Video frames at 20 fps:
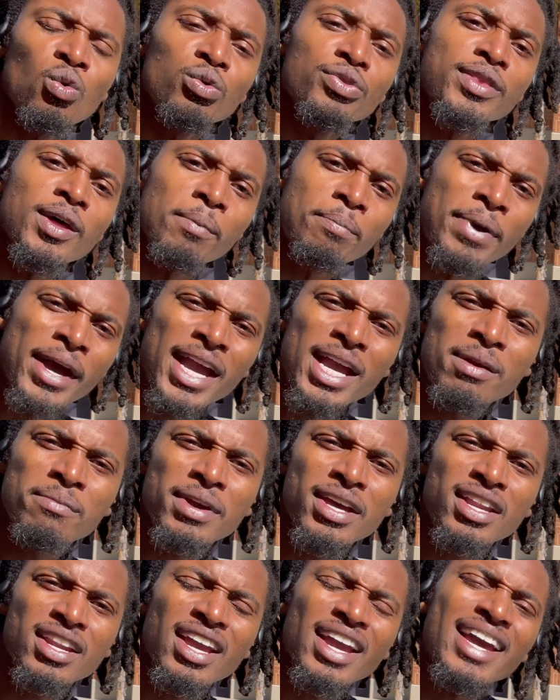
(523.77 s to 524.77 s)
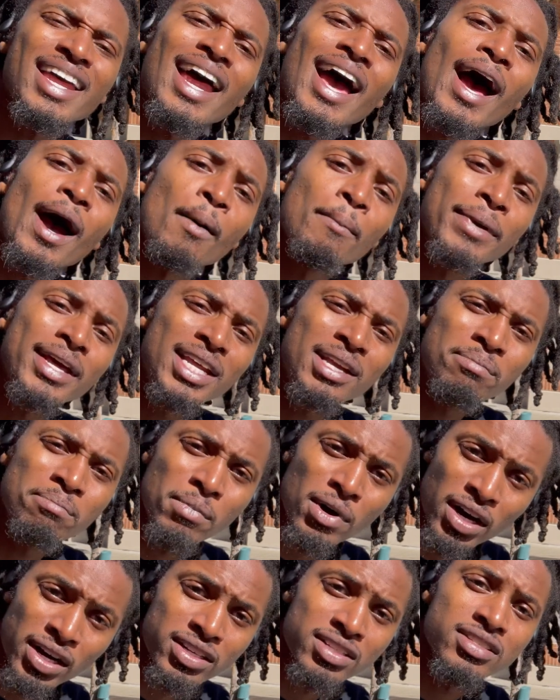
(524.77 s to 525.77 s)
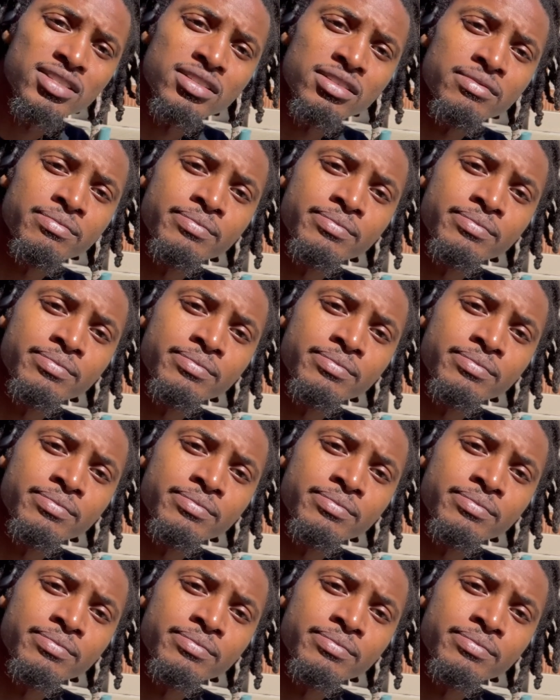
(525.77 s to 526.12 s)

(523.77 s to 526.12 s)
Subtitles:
the payment and how many months,